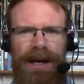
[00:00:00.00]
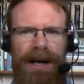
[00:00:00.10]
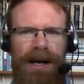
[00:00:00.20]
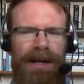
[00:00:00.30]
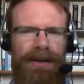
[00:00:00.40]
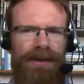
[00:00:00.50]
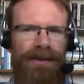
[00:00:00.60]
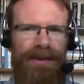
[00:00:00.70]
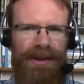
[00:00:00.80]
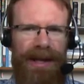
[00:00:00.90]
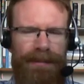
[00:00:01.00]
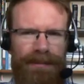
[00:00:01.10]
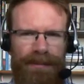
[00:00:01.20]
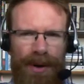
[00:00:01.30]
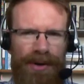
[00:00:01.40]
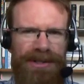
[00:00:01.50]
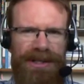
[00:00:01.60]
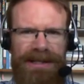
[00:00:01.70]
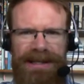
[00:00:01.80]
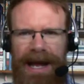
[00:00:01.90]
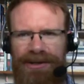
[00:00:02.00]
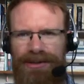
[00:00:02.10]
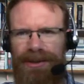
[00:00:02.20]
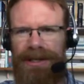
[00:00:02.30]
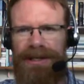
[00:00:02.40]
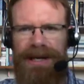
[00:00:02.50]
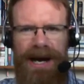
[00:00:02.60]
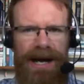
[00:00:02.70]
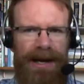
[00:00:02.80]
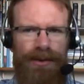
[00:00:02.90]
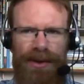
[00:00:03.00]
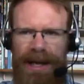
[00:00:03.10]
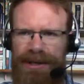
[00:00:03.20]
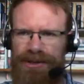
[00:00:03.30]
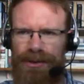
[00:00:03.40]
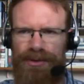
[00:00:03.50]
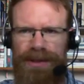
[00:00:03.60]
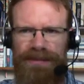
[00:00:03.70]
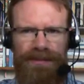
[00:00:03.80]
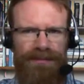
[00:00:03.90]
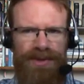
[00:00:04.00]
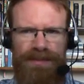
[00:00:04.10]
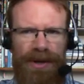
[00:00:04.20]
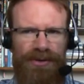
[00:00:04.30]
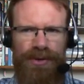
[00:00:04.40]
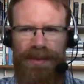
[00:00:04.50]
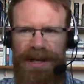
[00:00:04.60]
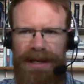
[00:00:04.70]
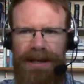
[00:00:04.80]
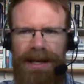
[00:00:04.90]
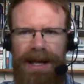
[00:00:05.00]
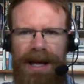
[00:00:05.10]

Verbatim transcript: uh, that that person is actually God or an angel or some spiritual being,